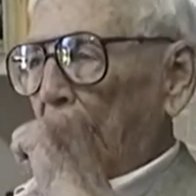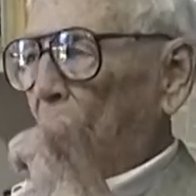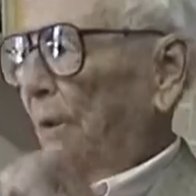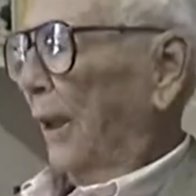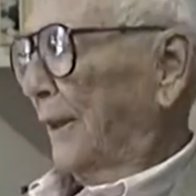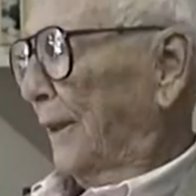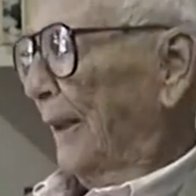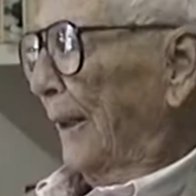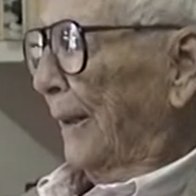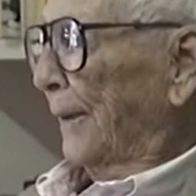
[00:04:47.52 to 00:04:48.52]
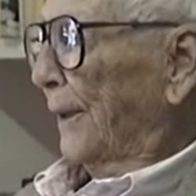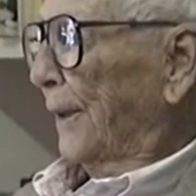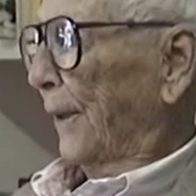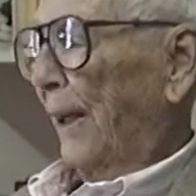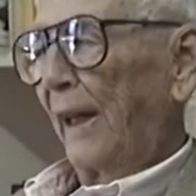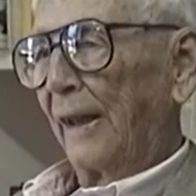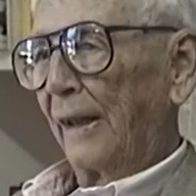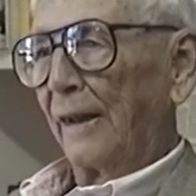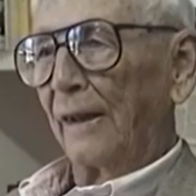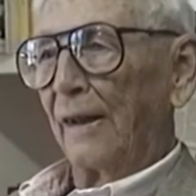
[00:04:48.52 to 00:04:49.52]
but uh, so I had
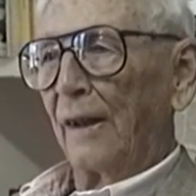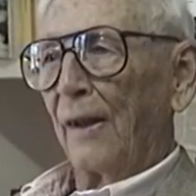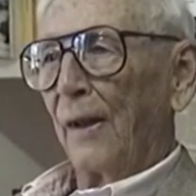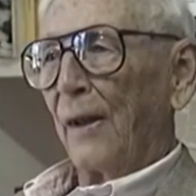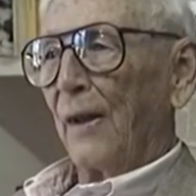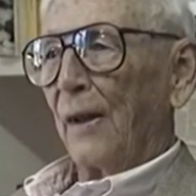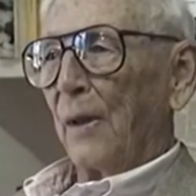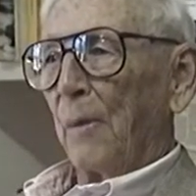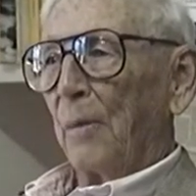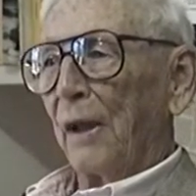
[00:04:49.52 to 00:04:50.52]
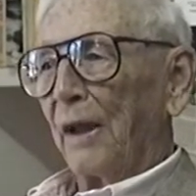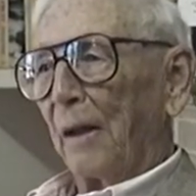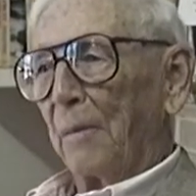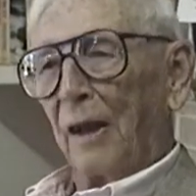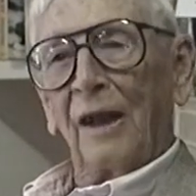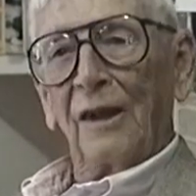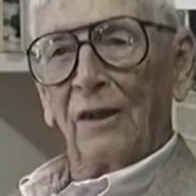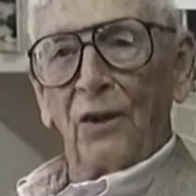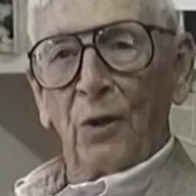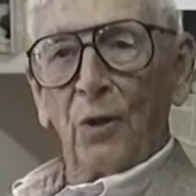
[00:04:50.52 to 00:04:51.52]
to pick up and get
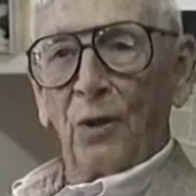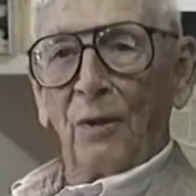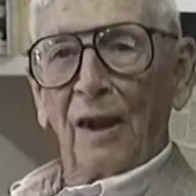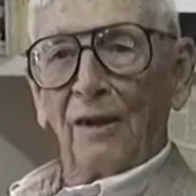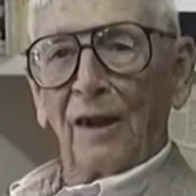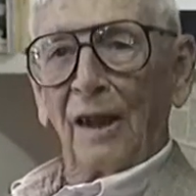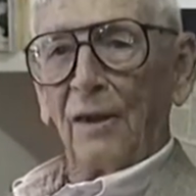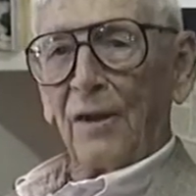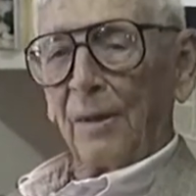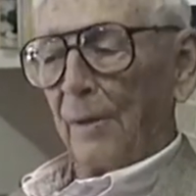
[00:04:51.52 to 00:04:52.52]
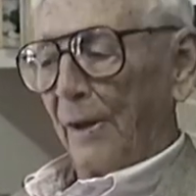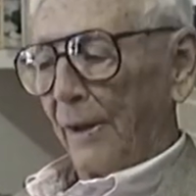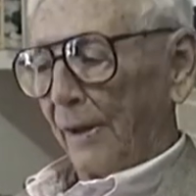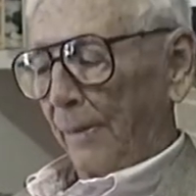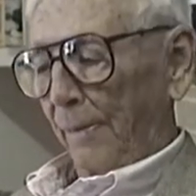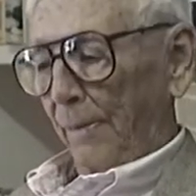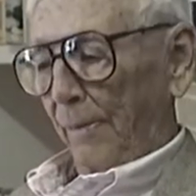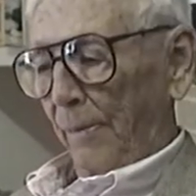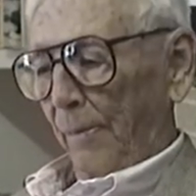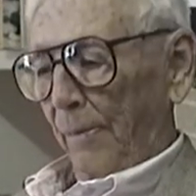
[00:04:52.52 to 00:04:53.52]
introduced around town to some of these
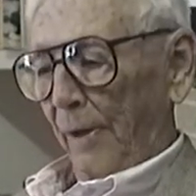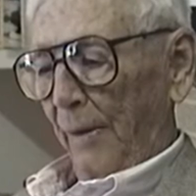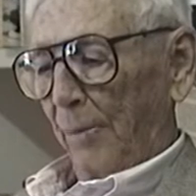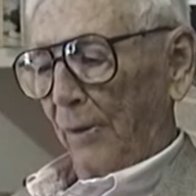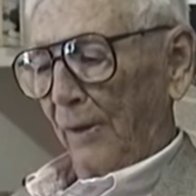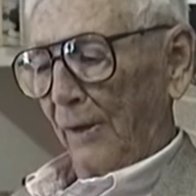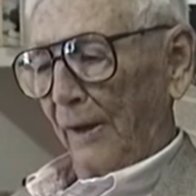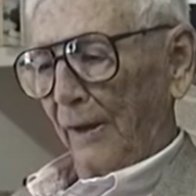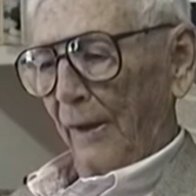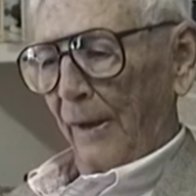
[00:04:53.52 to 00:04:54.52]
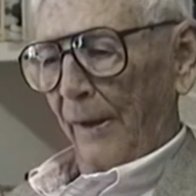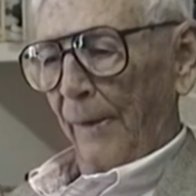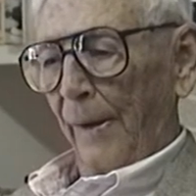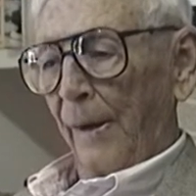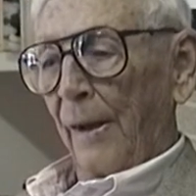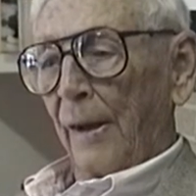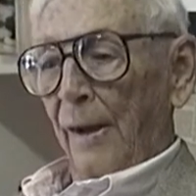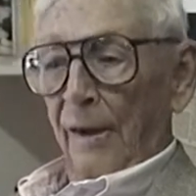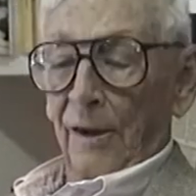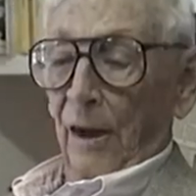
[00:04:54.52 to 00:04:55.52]
people, and uh,
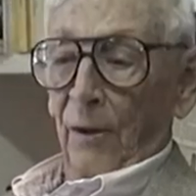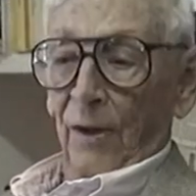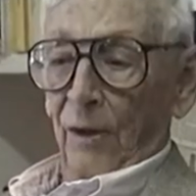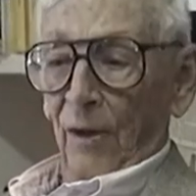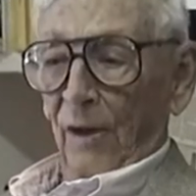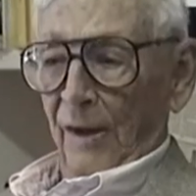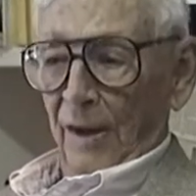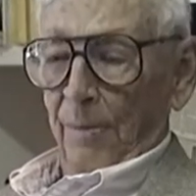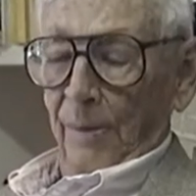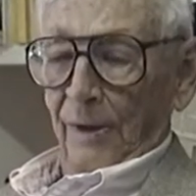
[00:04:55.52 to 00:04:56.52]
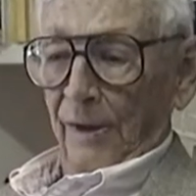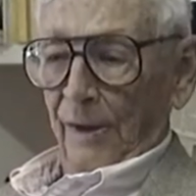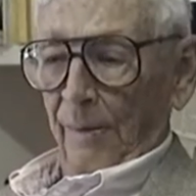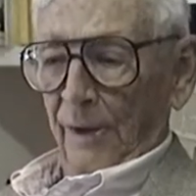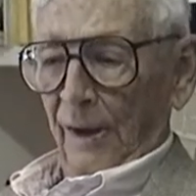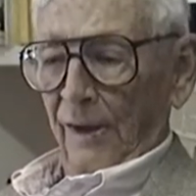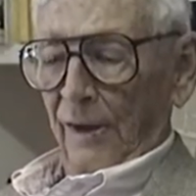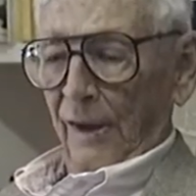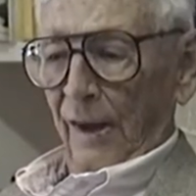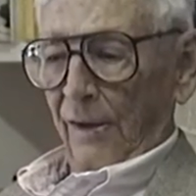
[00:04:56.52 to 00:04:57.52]
not only Orleans, but some of the other
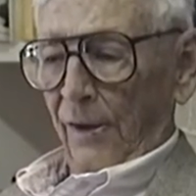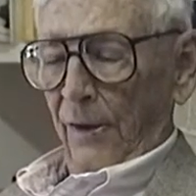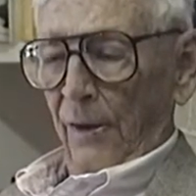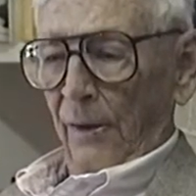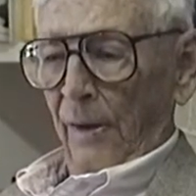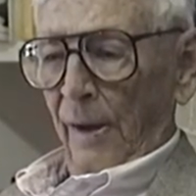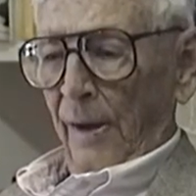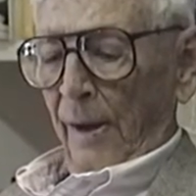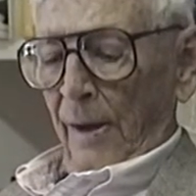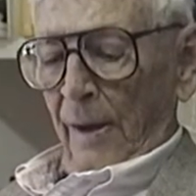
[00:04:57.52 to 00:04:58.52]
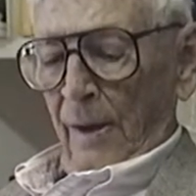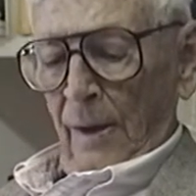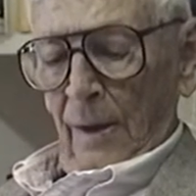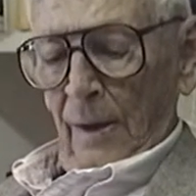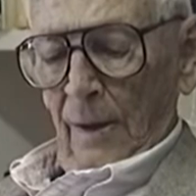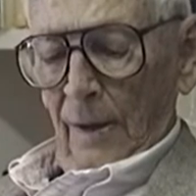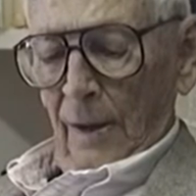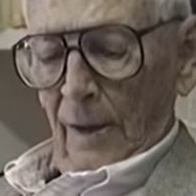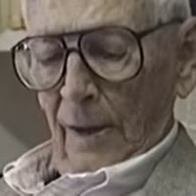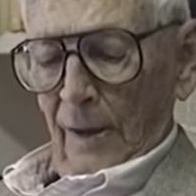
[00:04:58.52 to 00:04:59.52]
towns too.
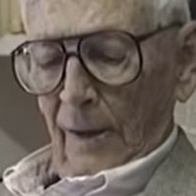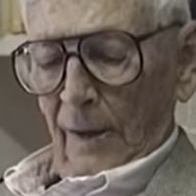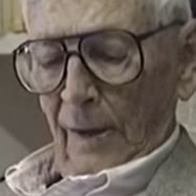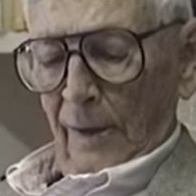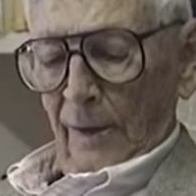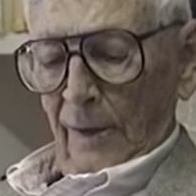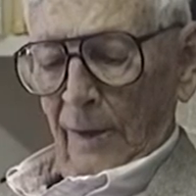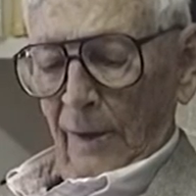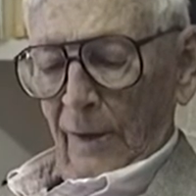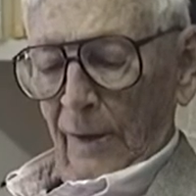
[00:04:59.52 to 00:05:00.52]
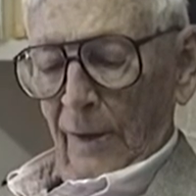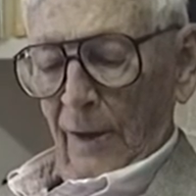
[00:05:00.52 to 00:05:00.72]
And I, uh,